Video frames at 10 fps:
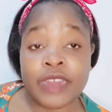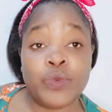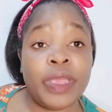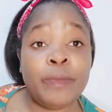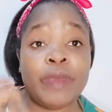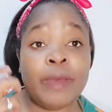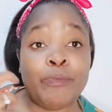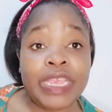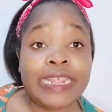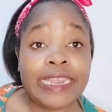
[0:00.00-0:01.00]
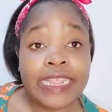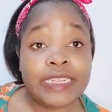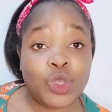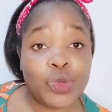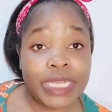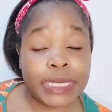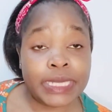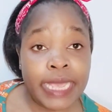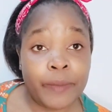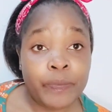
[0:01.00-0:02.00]
were being linked to his
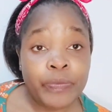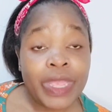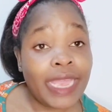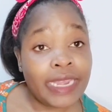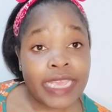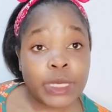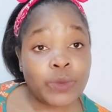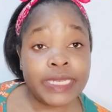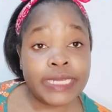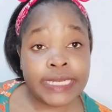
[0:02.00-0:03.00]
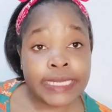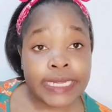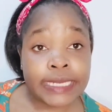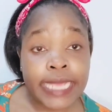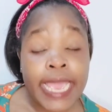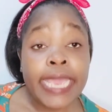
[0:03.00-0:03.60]
name. And guess what he did?